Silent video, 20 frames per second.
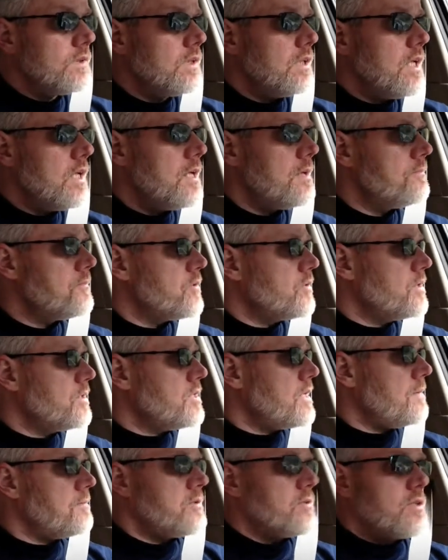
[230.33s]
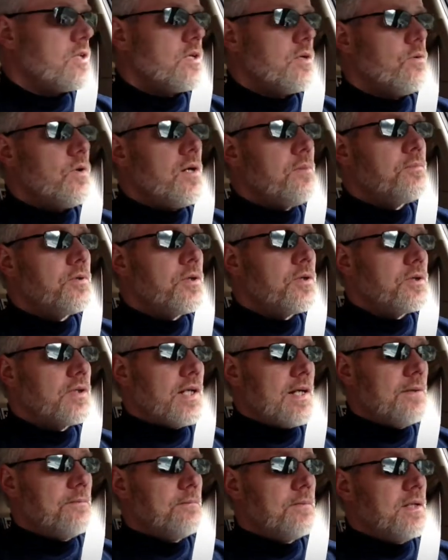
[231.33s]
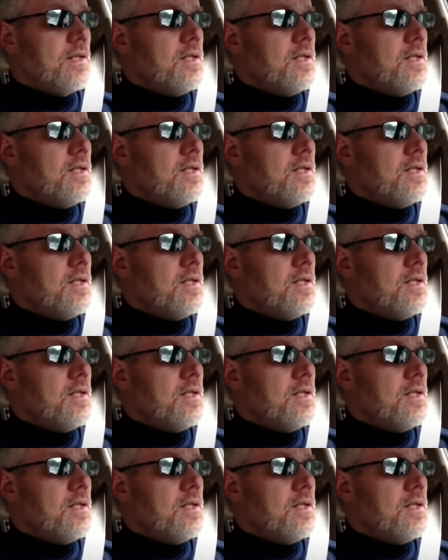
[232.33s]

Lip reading: through the Chapter 31 program,